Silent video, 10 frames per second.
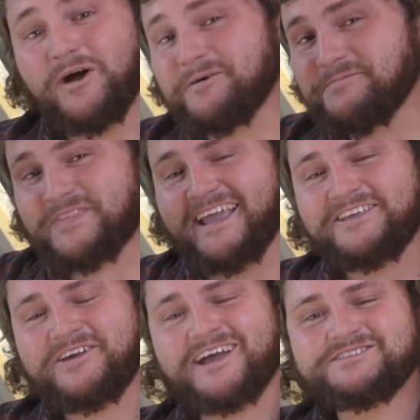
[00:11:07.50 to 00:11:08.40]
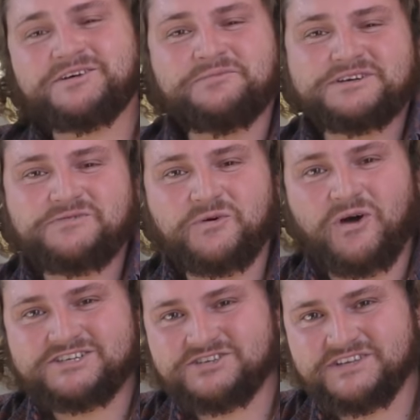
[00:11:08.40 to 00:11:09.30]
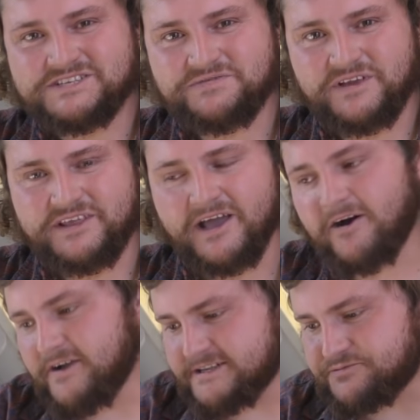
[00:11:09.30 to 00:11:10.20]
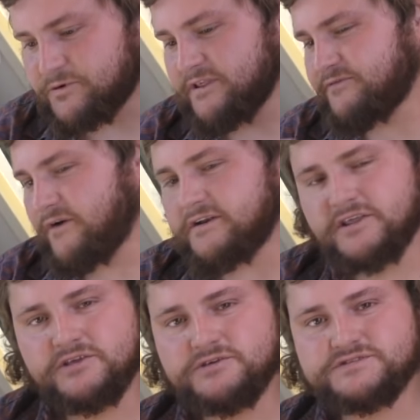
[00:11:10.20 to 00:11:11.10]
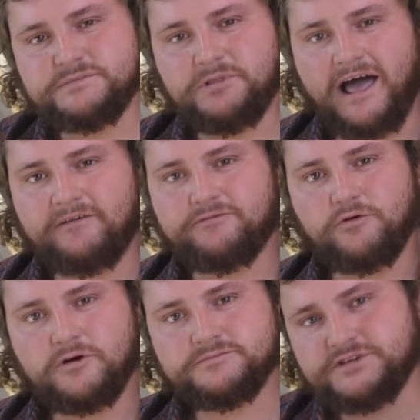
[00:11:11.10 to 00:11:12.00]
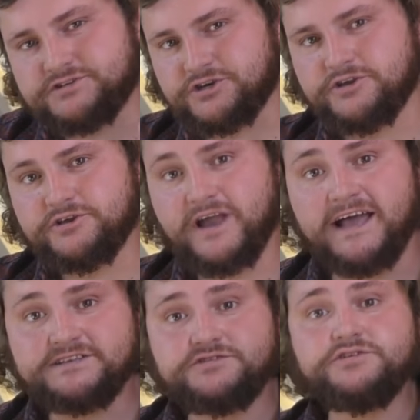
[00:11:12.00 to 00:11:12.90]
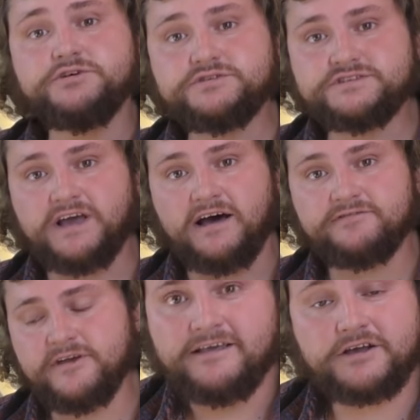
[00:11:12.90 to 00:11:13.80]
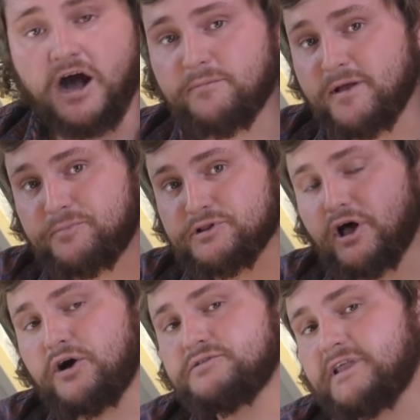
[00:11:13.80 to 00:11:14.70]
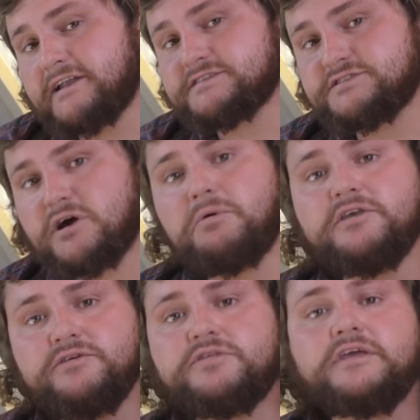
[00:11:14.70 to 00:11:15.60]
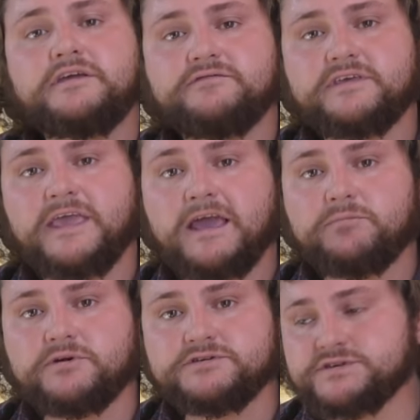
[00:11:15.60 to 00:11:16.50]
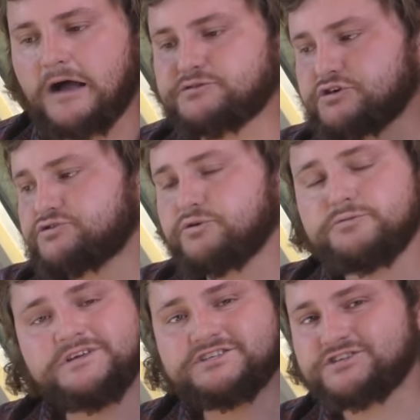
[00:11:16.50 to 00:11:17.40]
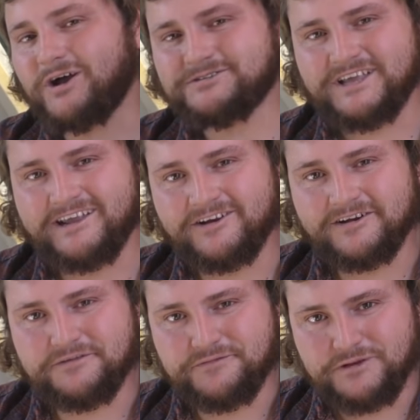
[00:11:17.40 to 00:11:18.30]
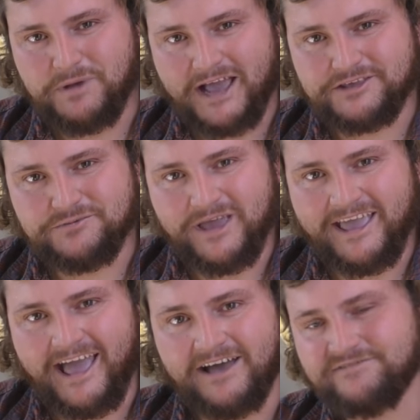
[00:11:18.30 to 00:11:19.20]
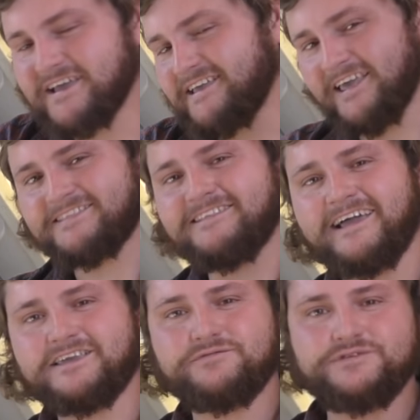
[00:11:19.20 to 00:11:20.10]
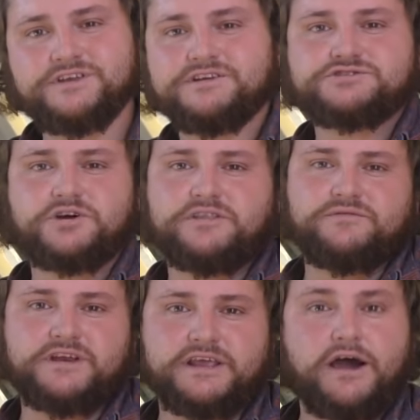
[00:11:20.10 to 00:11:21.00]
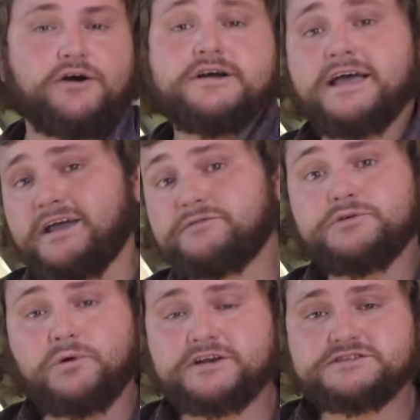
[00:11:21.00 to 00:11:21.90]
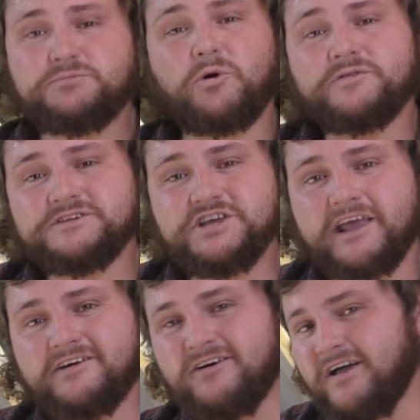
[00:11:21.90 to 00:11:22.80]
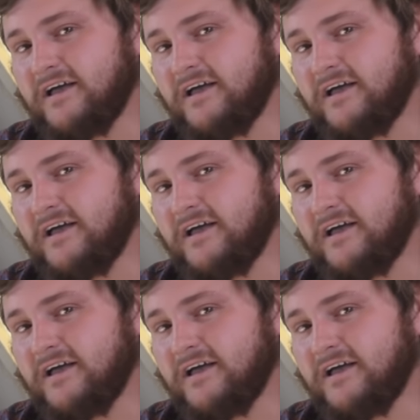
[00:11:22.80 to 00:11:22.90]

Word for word: Well, thank you guys so much for watching this video. It's really fun to use the platform to show you guys new stuff. Comment below and let us know what you think of the campers. I'm sure Drew would be stoked to hear any feedback you may have. Hit the like if you did enjoy the video. And if you want to support the channel,